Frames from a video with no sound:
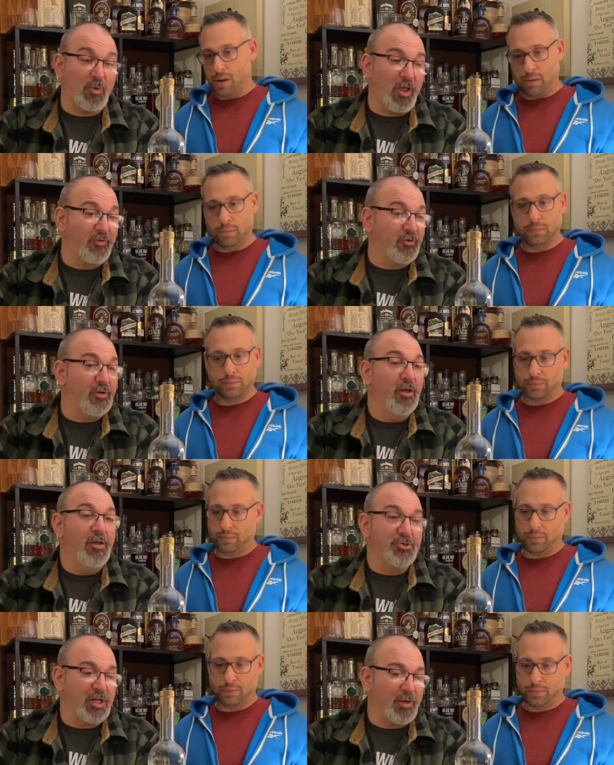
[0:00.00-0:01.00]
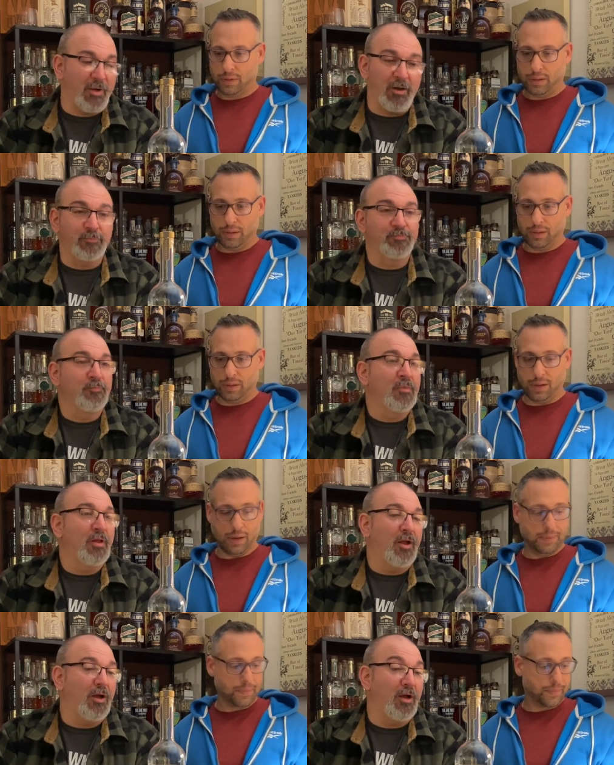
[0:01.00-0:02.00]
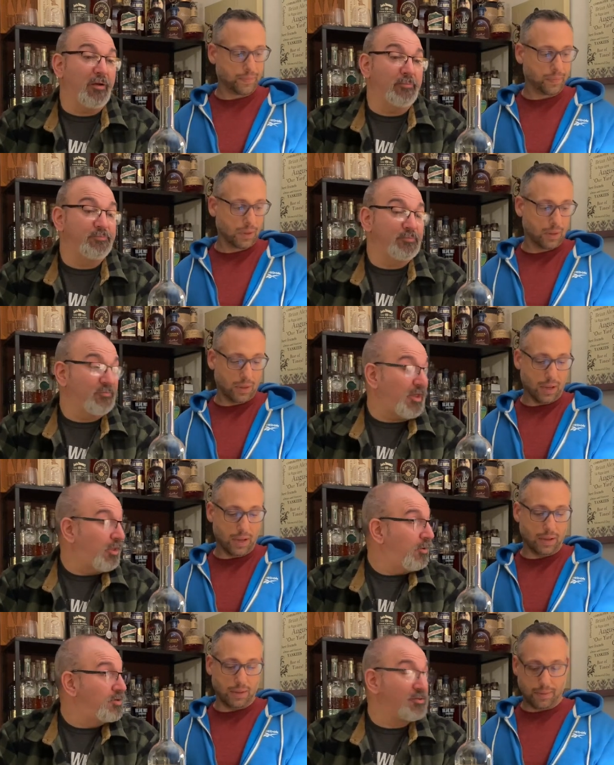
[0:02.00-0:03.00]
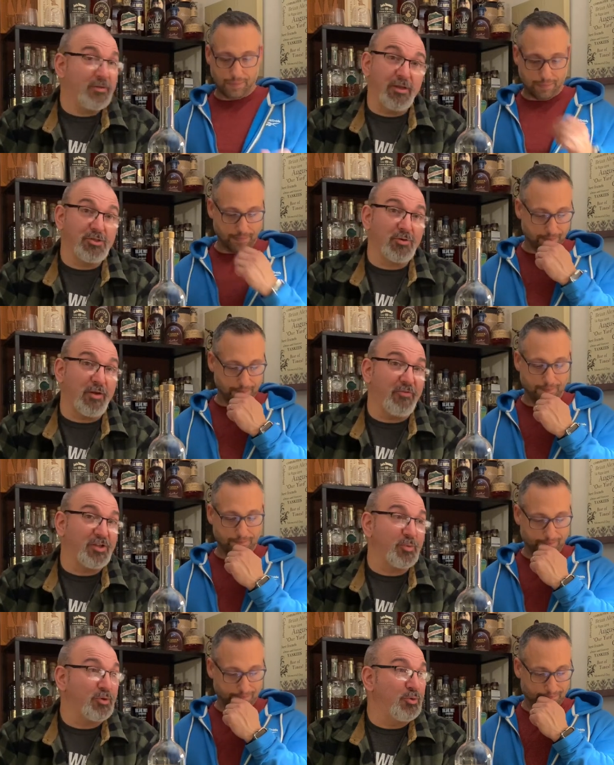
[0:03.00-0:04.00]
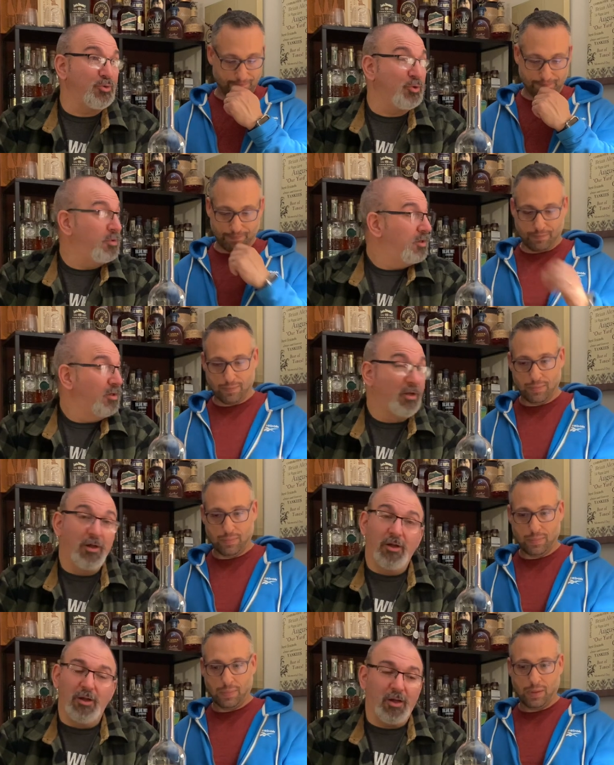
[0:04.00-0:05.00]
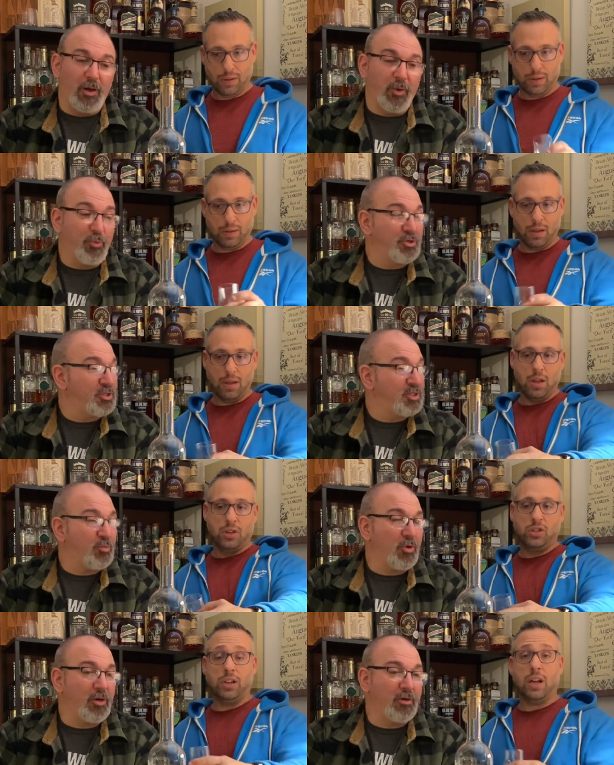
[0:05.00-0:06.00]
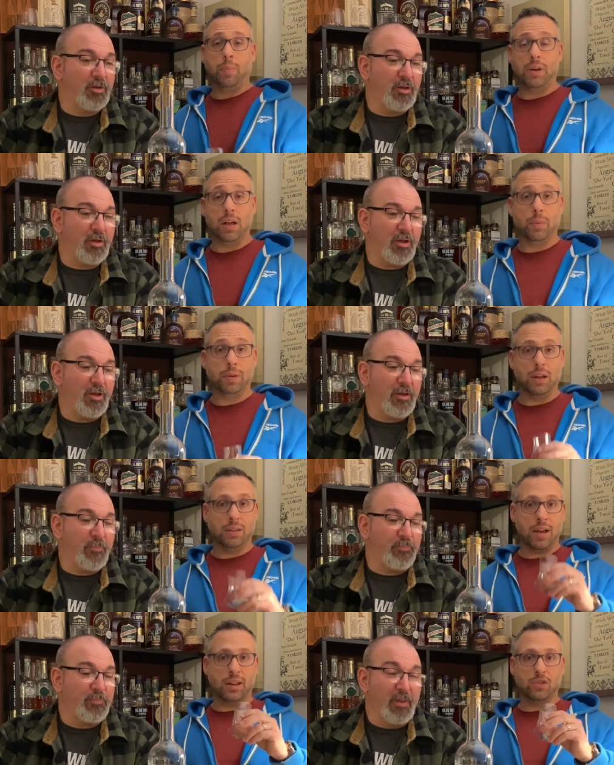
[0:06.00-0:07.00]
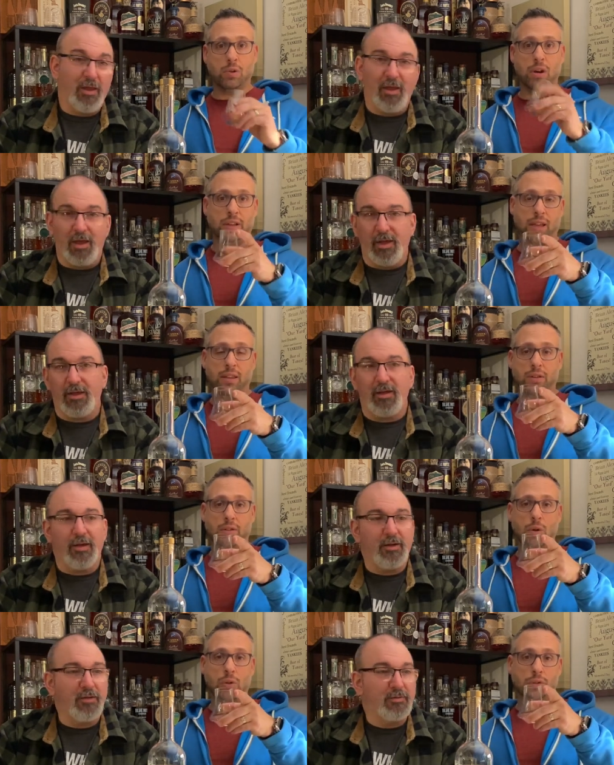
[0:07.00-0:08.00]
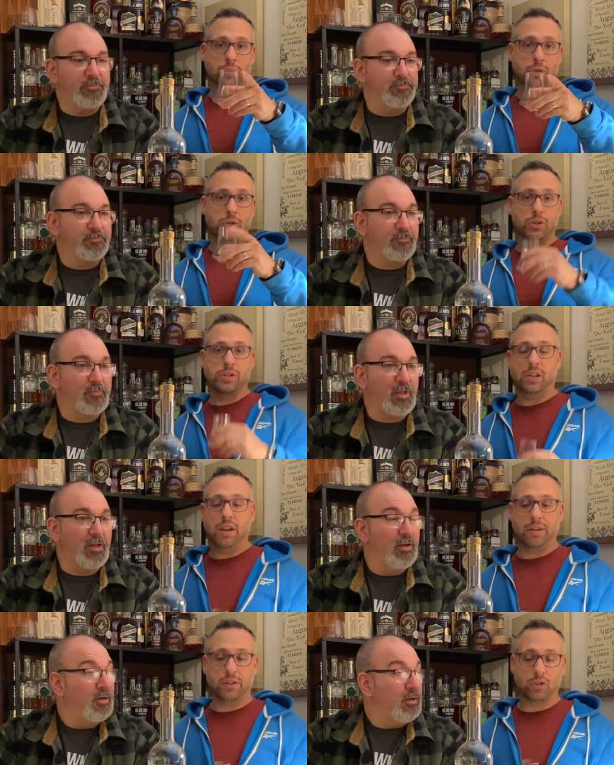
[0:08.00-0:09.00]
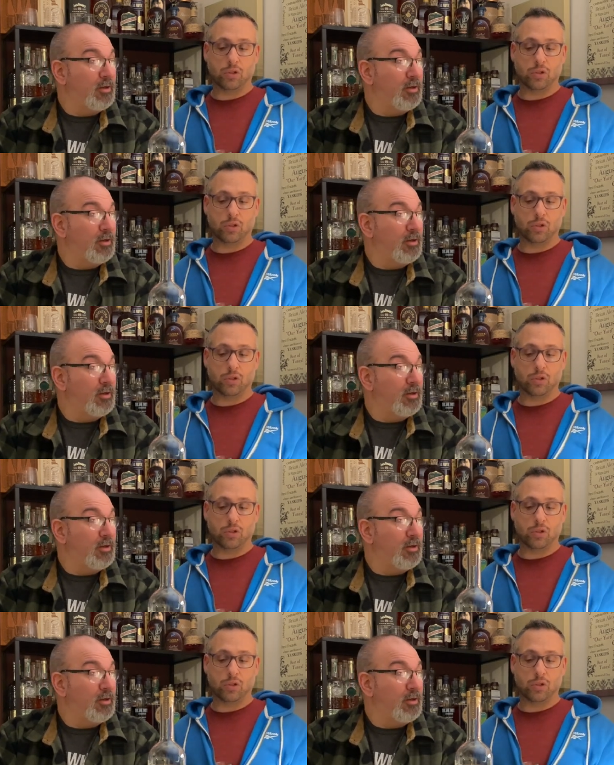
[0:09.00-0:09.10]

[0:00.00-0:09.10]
Speaker 1: Yep. Wallingford. Check them out. Yeah. Uh, follow us, Instagram, mm-hmm. Facebook, YouTube. Uh, we appreciate the
Speaker 2: support. Check out Penelope online as well. Again, they're local to the New Jersey area, so